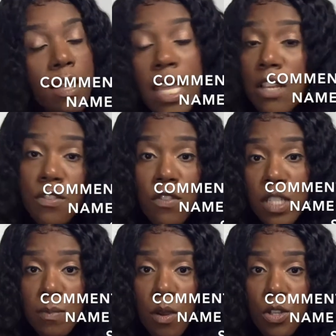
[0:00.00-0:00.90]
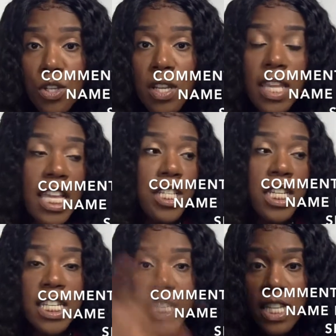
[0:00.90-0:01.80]
gets you exposure, it gets
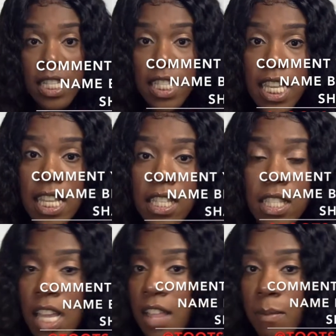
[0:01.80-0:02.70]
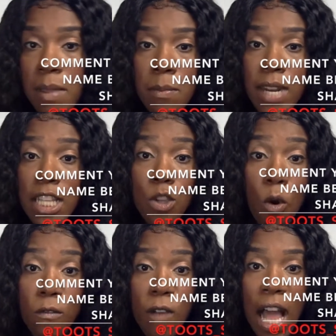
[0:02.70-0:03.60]
your listing seen to other people that
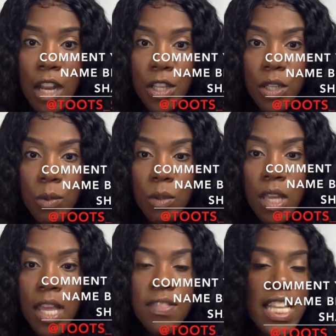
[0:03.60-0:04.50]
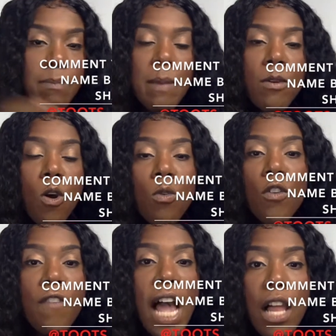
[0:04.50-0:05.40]
don't follow you. These people don't
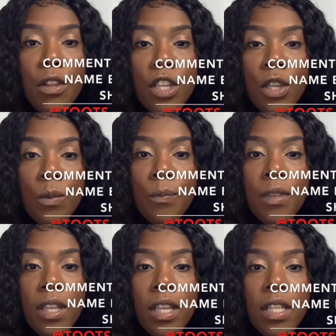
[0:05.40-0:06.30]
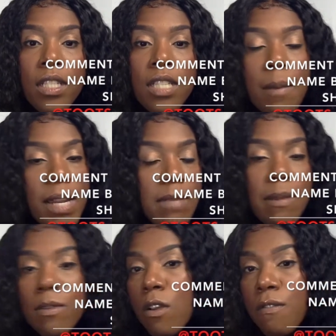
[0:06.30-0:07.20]
follow you. Some of these
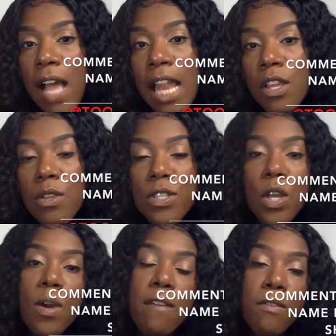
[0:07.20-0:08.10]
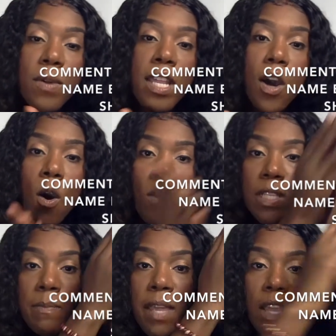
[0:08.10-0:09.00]
people don't follow you. So if you get a
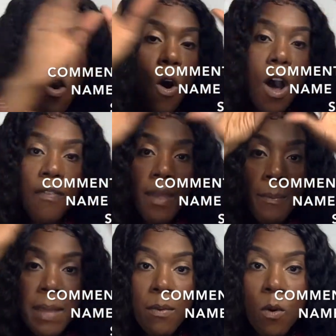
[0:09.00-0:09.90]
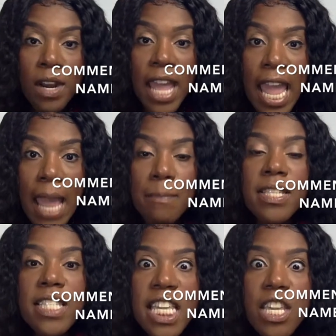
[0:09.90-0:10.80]
host pick, all the people on the app
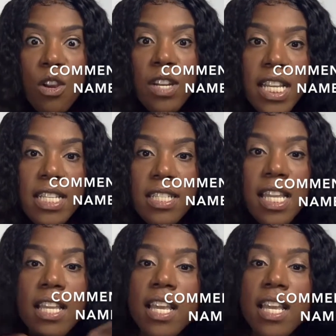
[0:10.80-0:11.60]
see your listing.